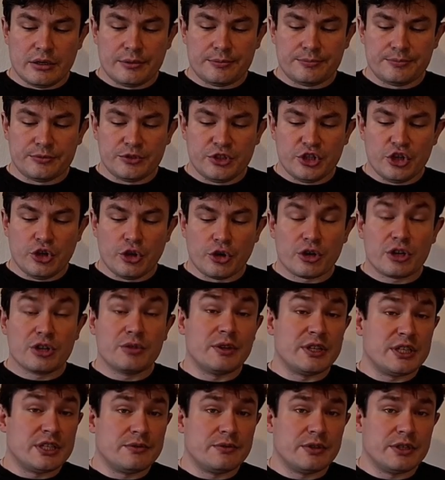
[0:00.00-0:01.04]
New York
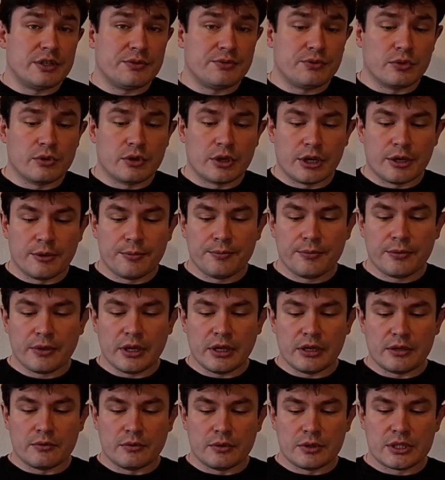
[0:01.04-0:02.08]
2024.
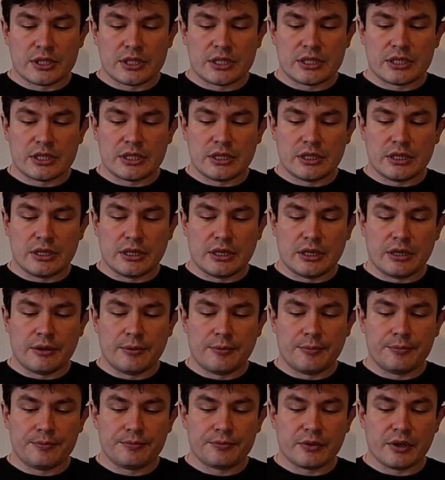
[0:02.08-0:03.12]
It was
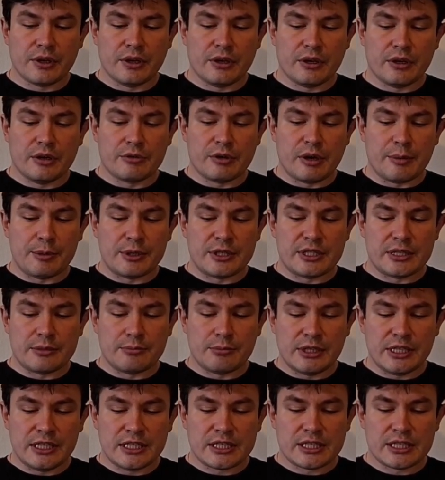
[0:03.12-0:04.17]
Rapid and
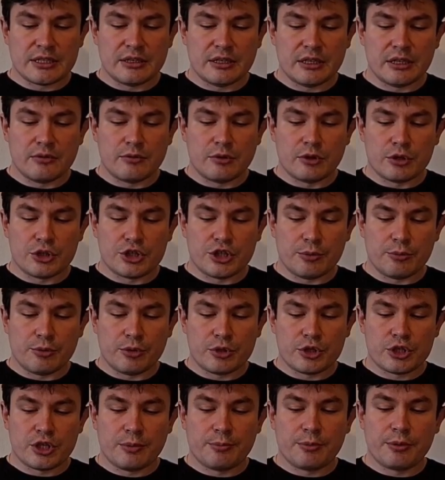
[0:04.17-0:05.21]
Blitz World
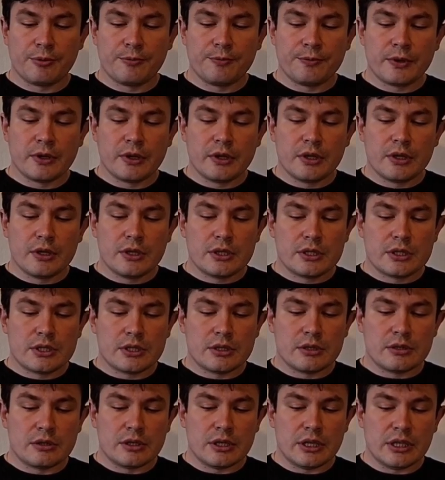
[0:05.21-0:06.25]
Championship.
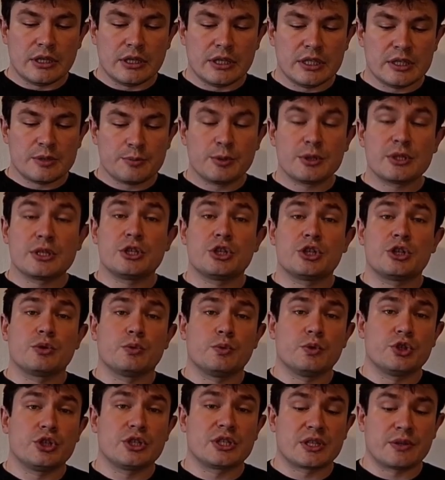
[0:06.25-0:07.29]
So in this position,
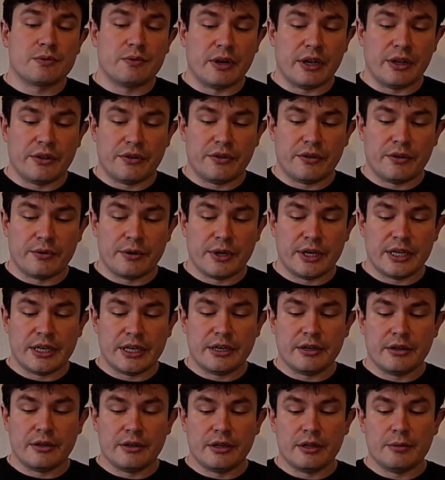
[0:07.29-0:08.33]
which is quite
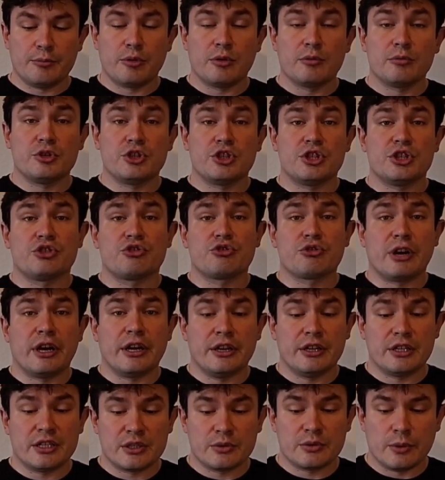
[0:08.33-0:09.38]
theoretical, Nepomniachtchi tried
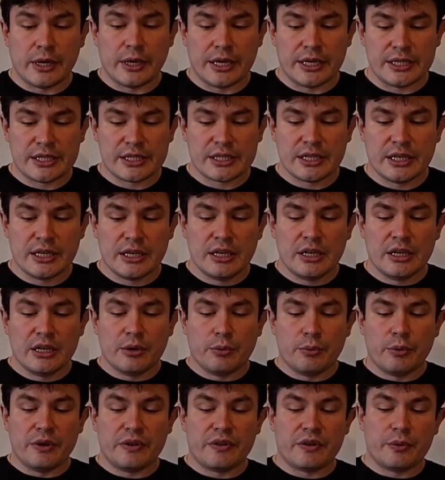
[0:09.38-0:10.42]
it twice
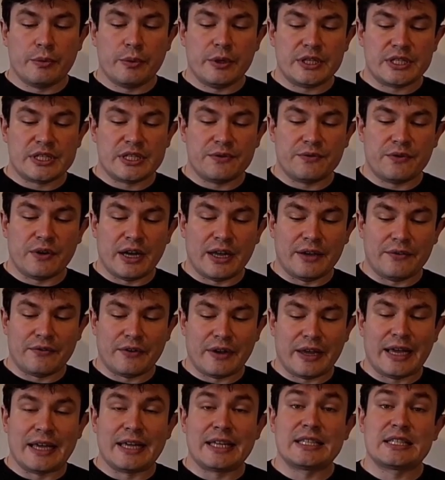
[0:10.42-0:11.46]
with queen c5
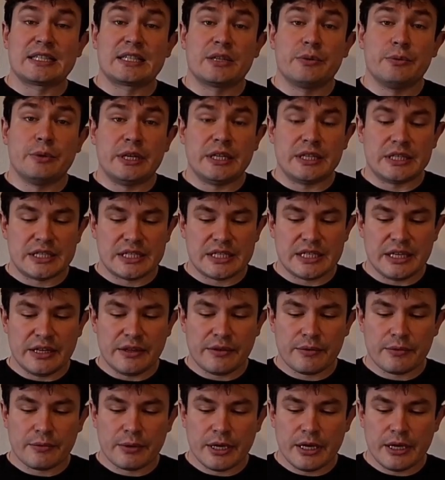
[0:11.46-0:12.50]
and queen
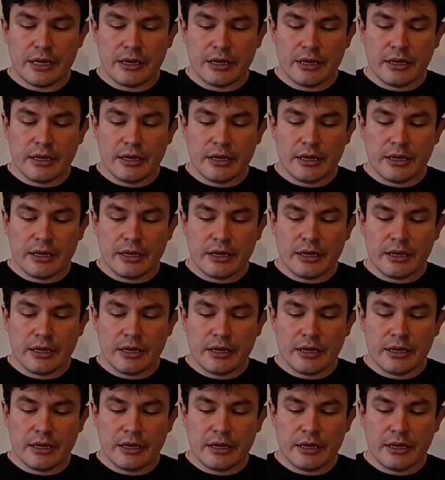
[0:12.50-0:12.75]
c3.